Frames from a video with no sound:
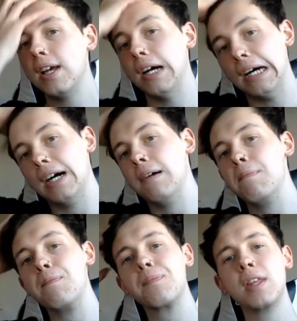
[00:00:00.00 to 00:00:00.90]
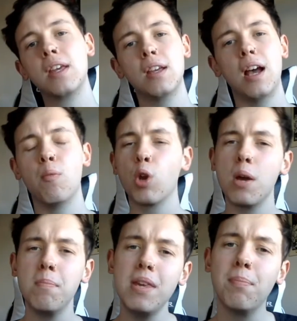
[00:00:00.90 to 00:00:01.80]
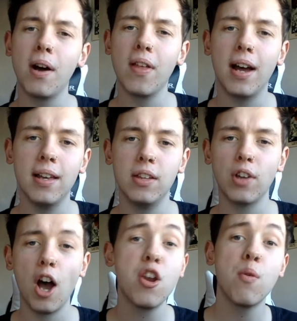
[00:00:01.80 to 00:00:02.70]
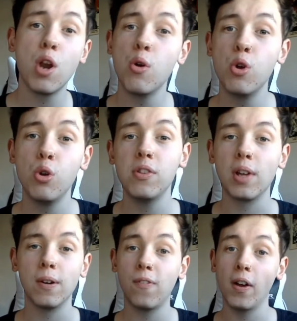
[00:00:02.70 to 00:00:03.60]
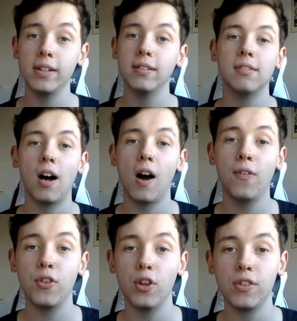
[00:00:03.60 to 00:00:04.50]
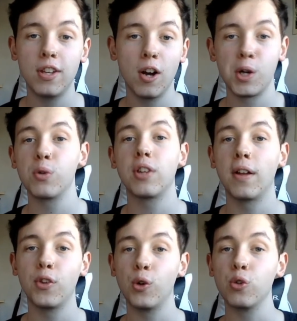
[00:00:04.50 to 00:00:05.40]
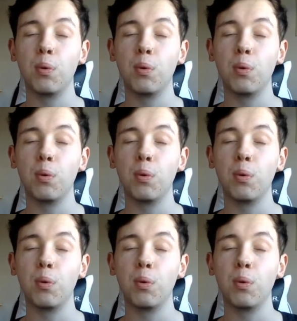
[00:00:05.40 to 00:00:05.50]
And what I mean by that is I don't know who he's going to fight after Thiago Santos,